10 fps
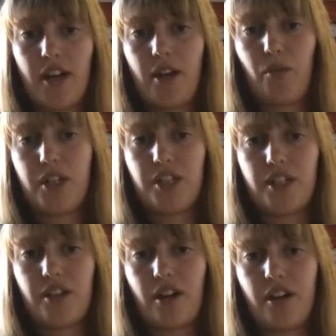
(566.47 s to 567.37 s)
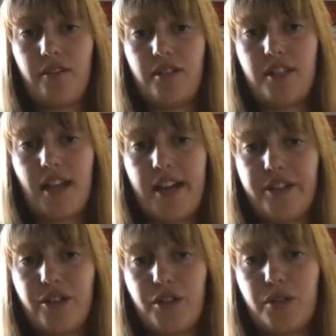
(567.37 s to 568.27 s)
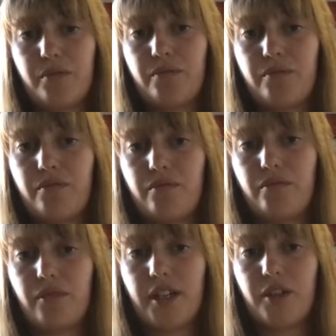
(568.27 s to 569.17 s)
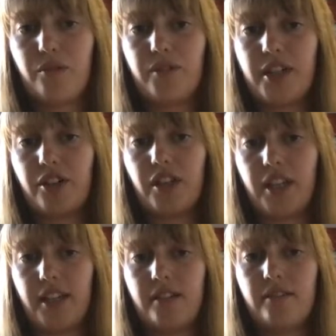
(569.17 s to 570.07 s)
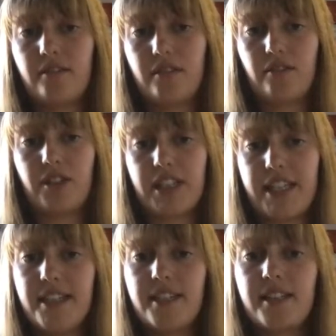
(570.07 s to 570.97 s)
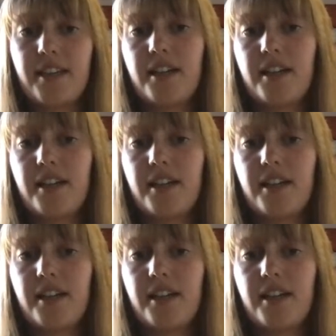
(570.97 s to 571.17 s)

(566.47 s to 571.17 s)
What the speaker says: which is a standard kind of yearly release.